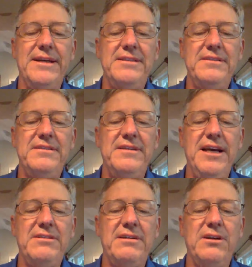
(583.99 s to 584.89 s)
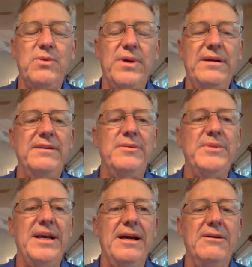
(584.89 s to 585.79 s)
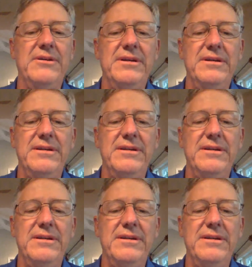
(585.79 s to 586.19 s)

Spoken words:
they just naturally wear them down